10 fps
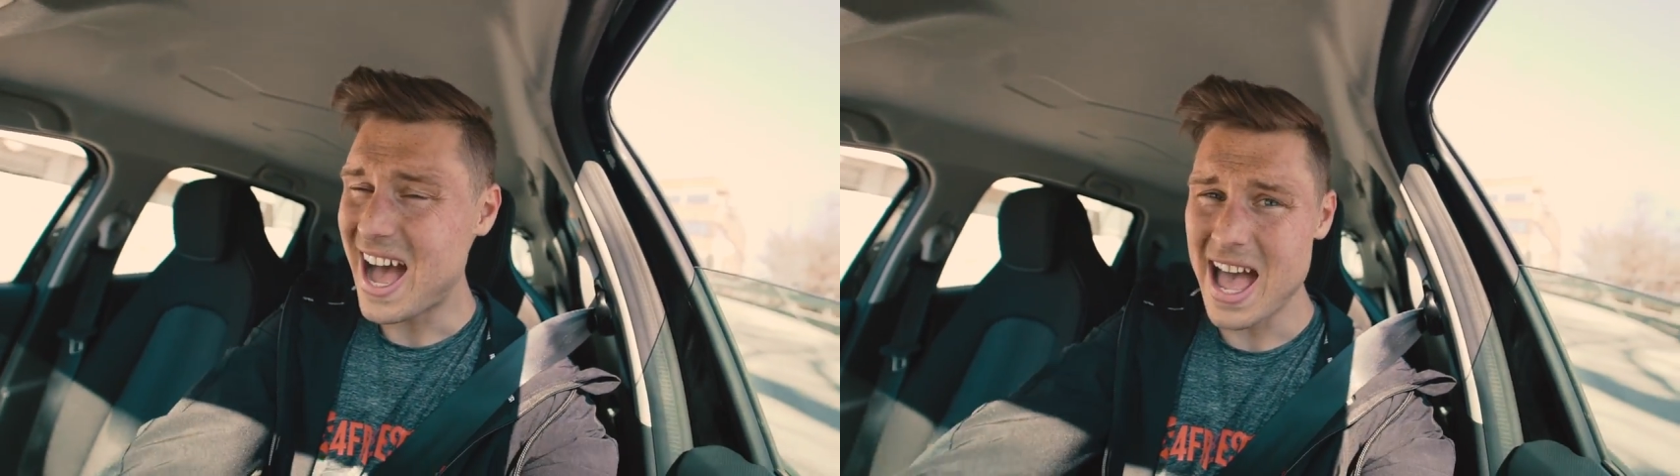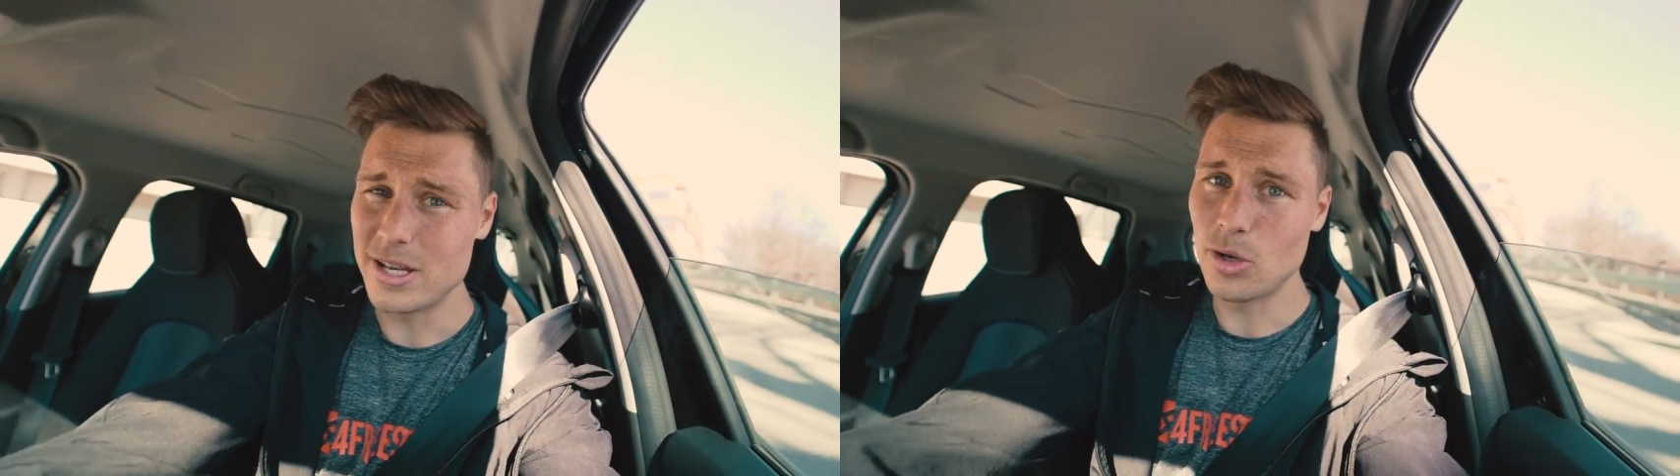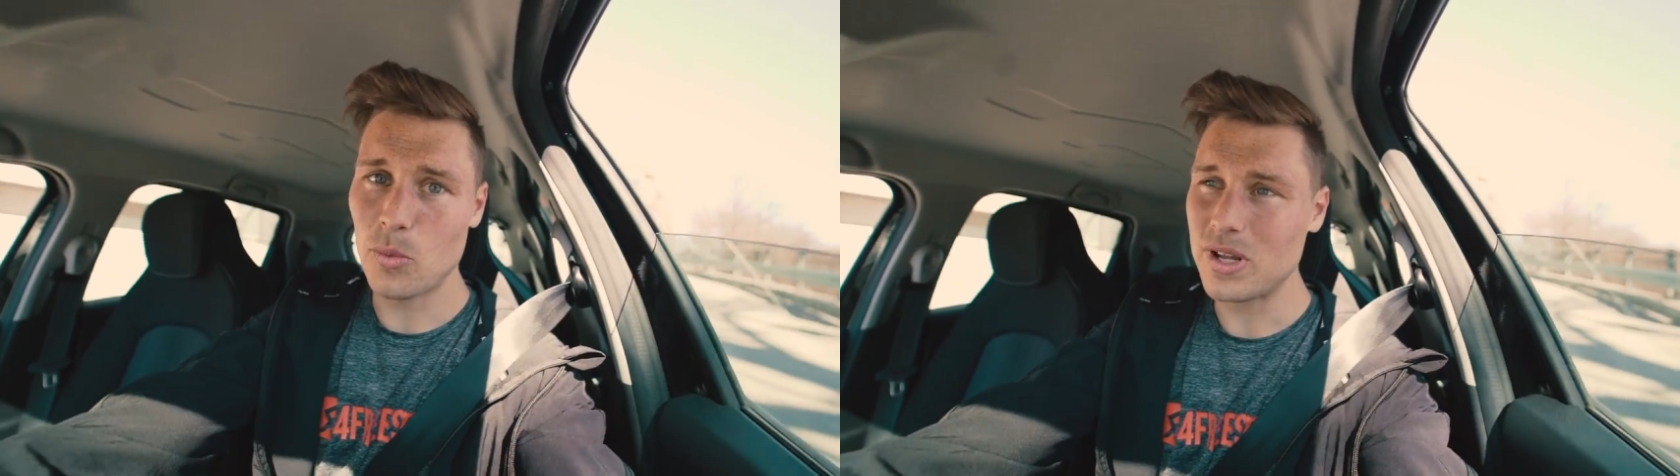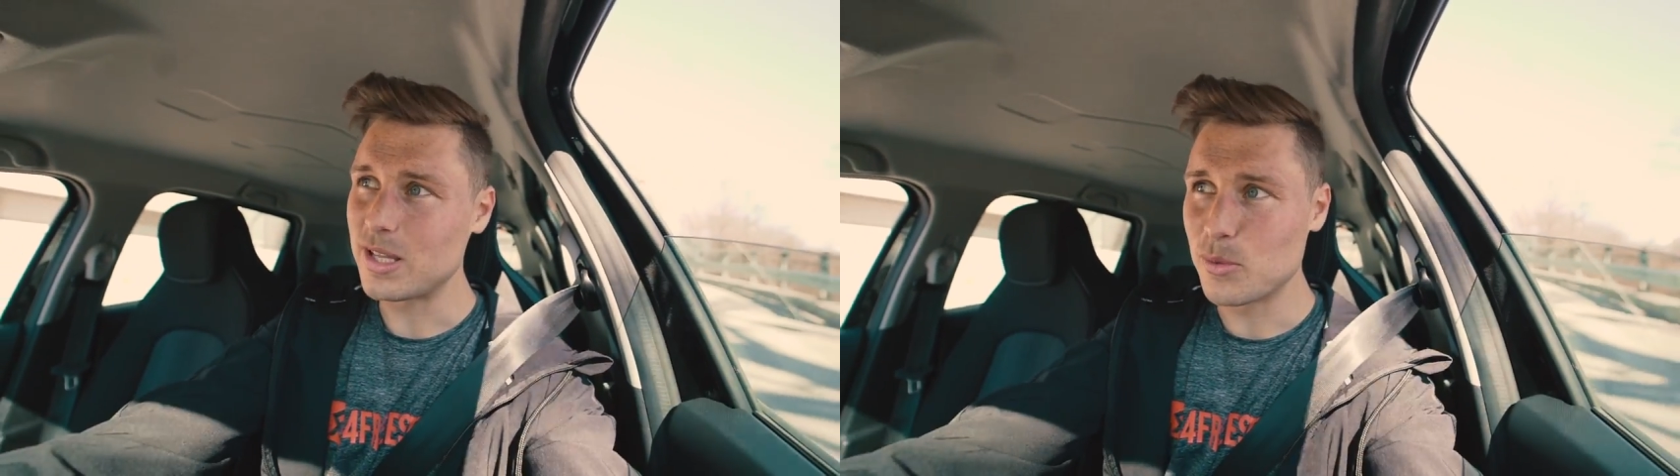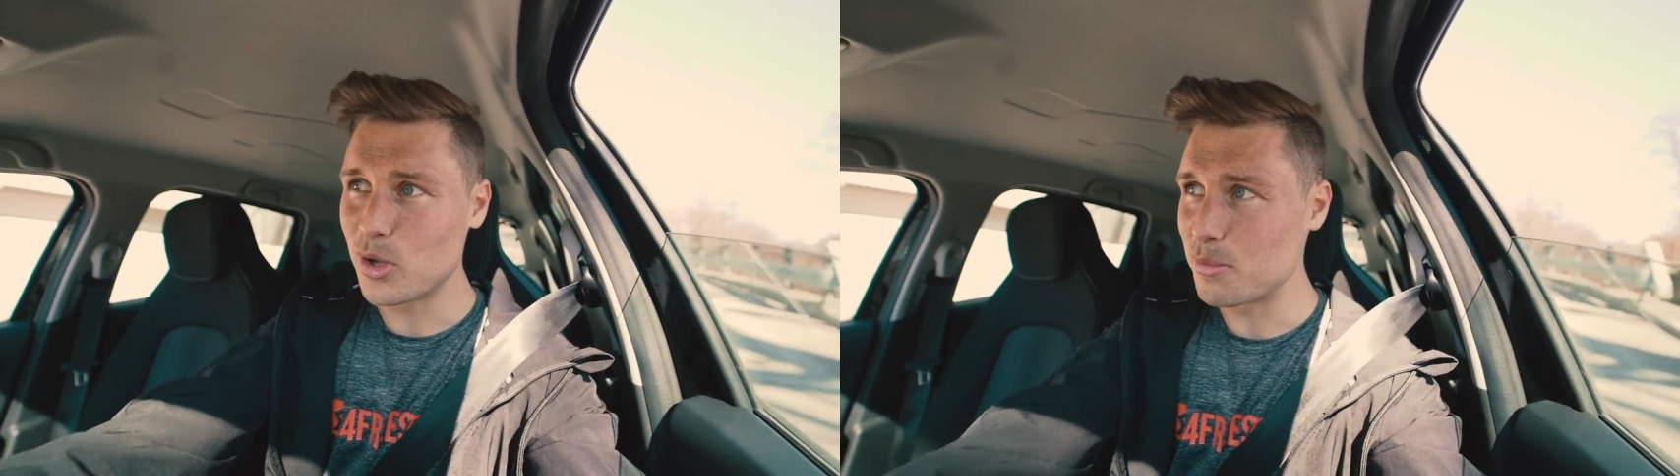I don't
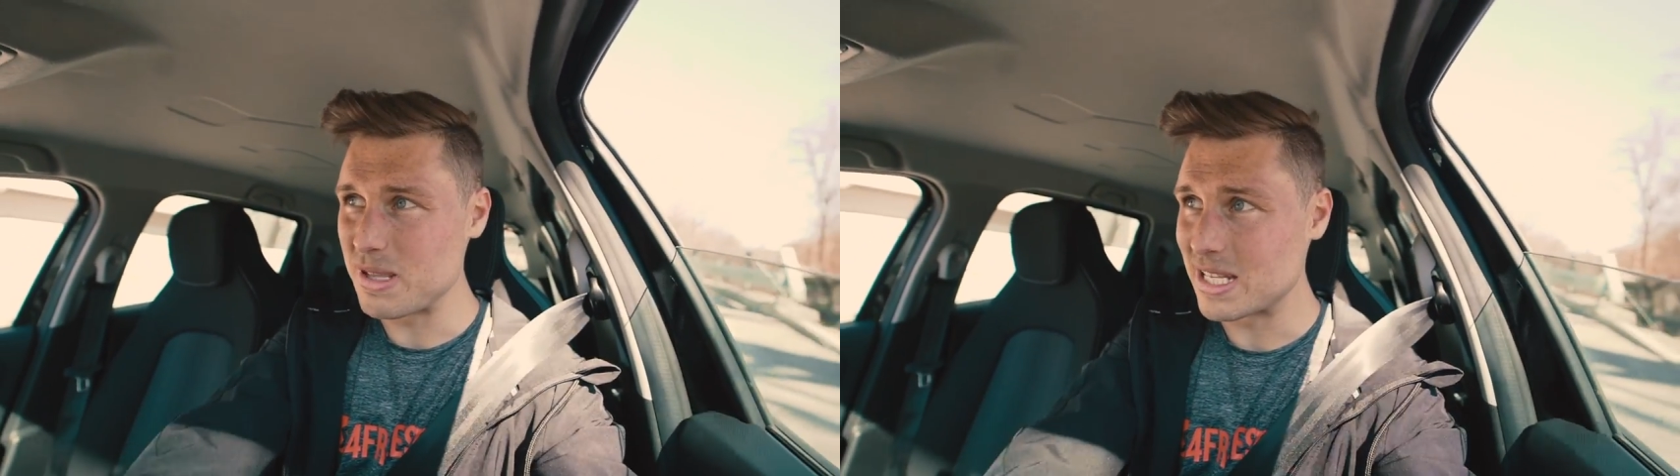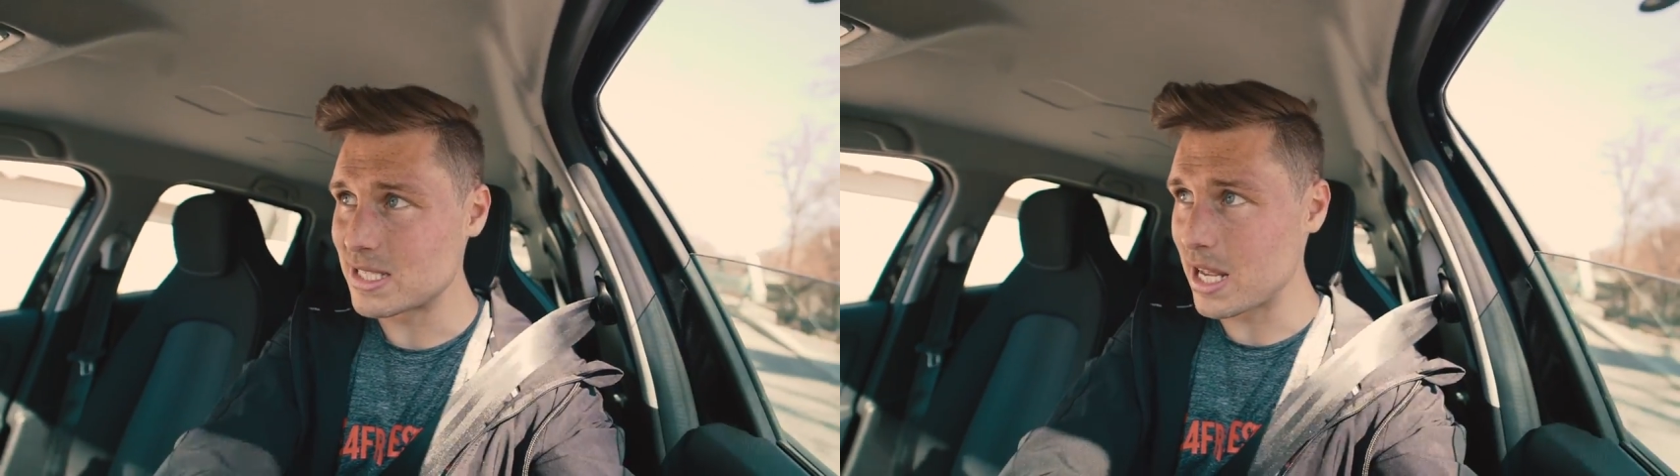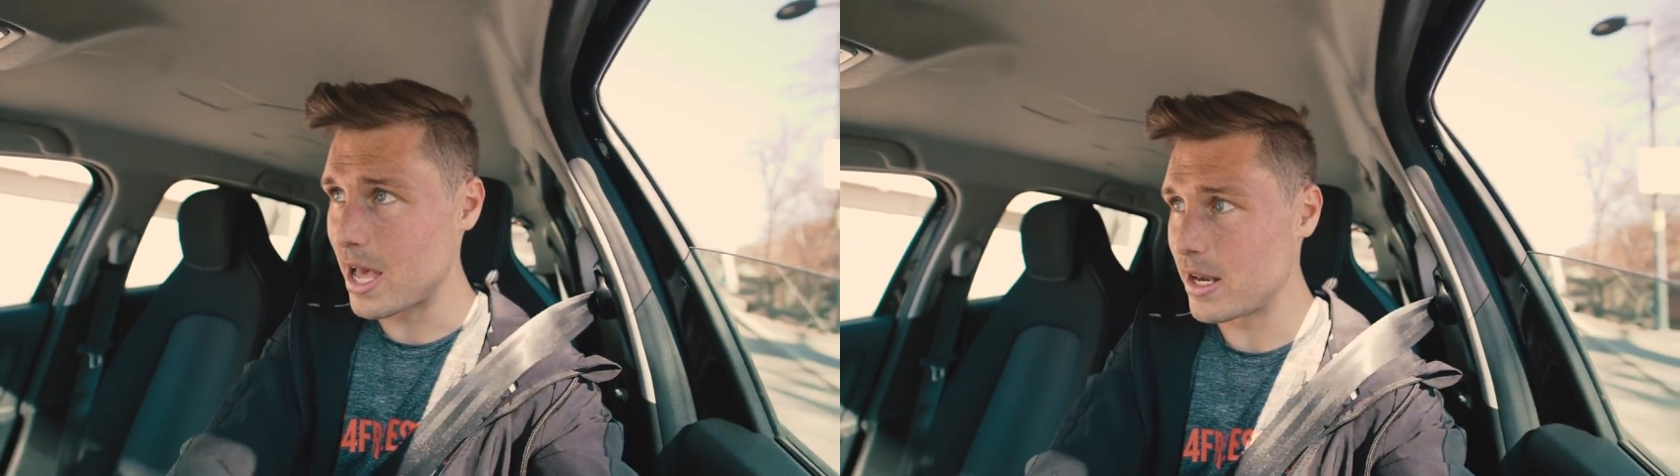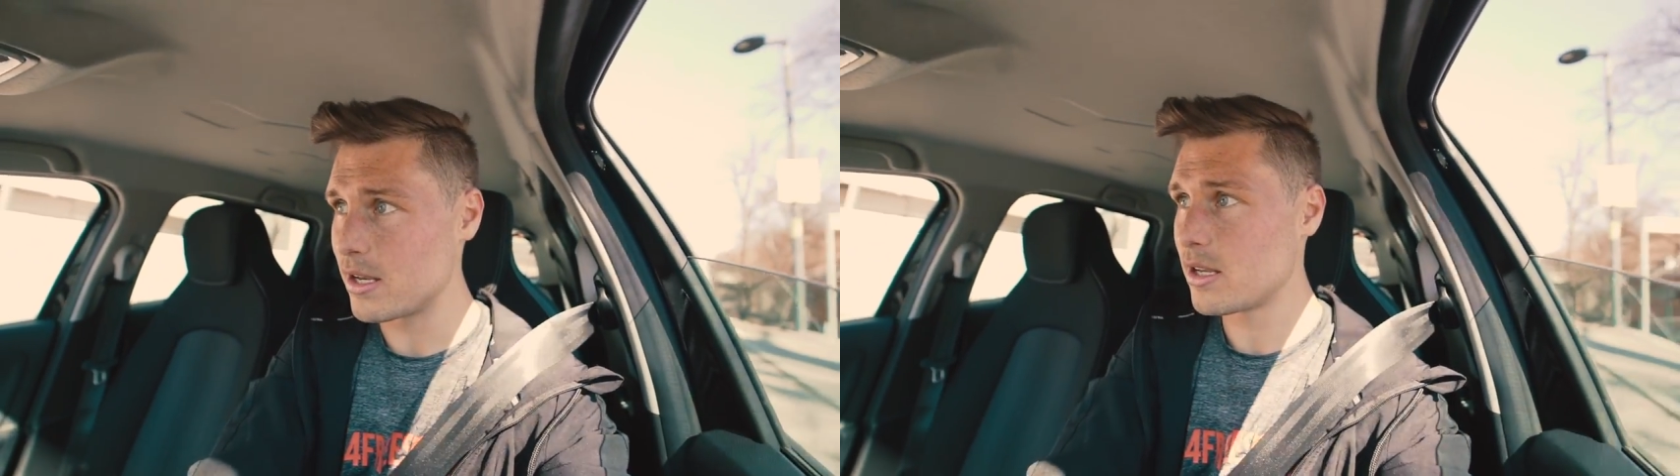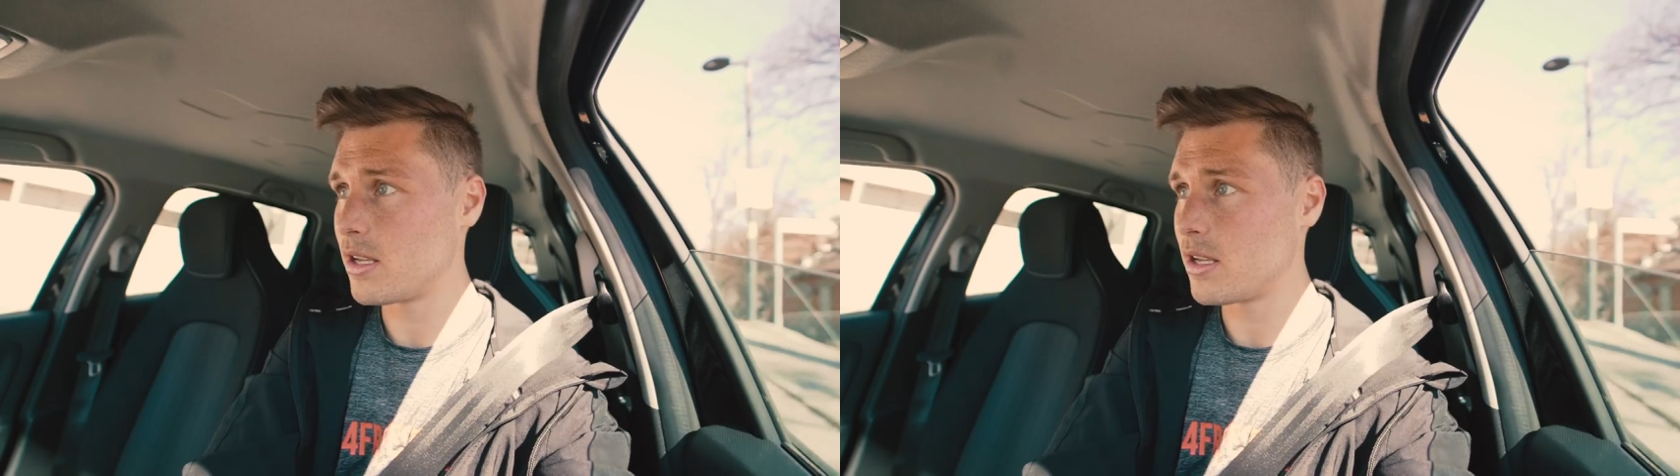really want to be inside